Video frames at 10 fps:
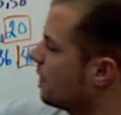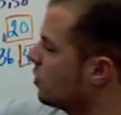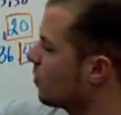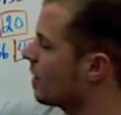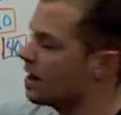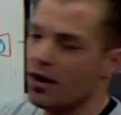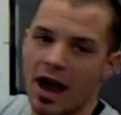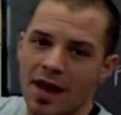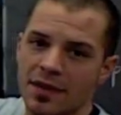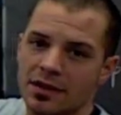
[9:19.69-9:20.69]
the numerator
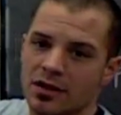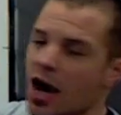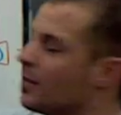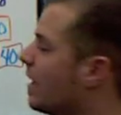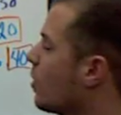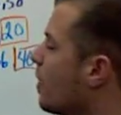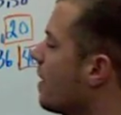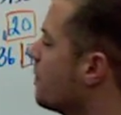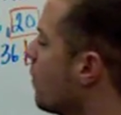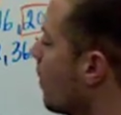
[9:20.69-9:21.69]
and the denominator by
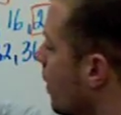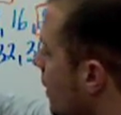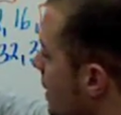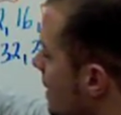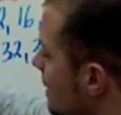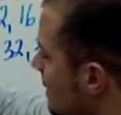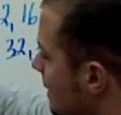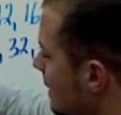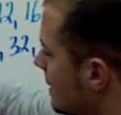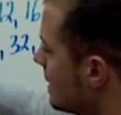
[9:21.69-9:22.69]
4.
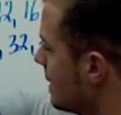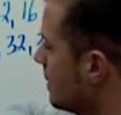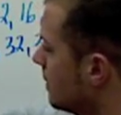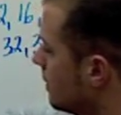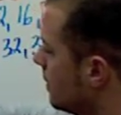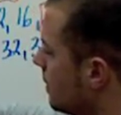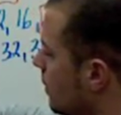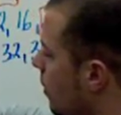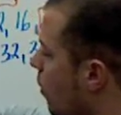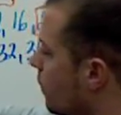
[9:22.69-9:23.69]
16
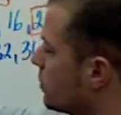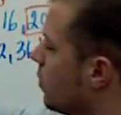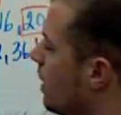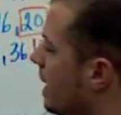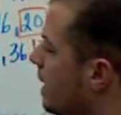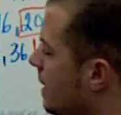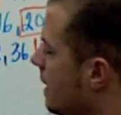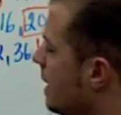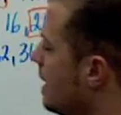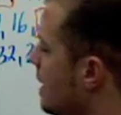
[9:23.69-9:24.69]
over 20
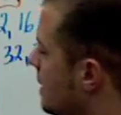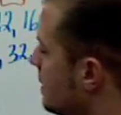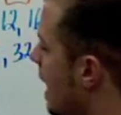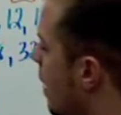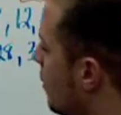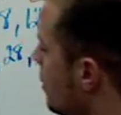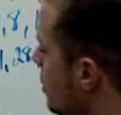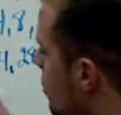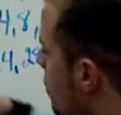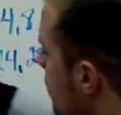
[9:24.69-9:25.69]
is our new